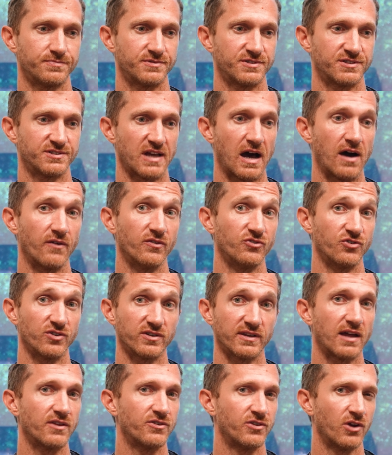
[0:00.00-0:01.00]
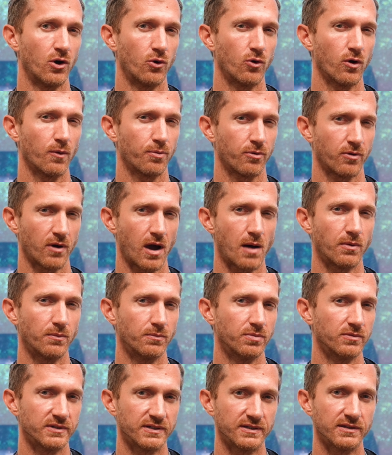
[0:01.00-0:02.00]
salvaging that toe are
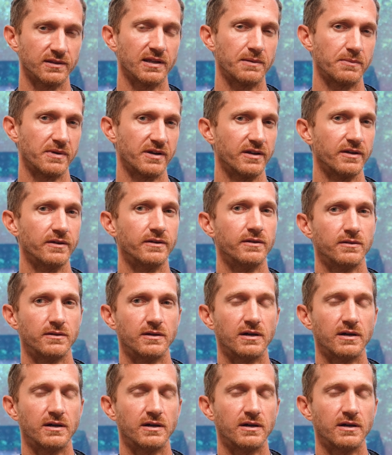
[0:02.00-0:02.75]
probably limited